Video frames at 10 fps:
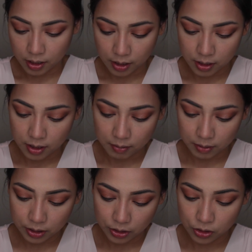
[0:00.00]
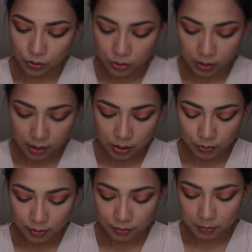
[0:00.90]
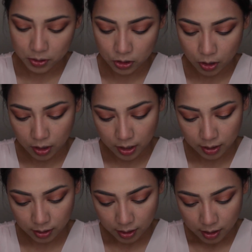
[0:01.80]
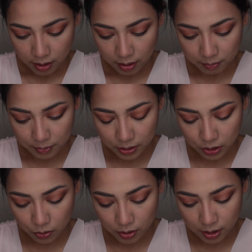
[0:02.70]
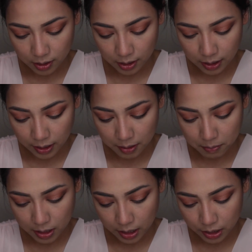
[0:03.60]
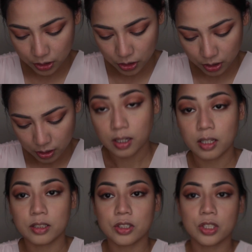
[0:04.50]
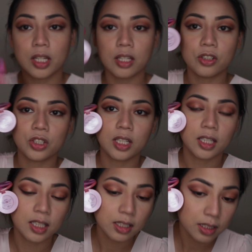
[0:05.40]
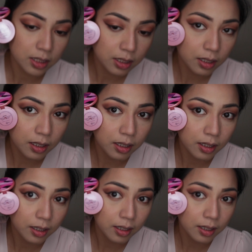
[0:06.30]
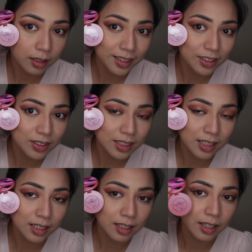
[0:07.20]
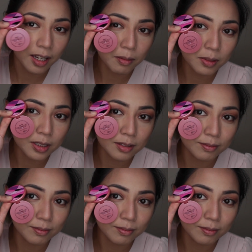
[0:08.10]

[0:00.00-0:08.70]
I am gonna use this one from Tarte, Amazonian Clay Blush in the shade Genius. Can you see, camera?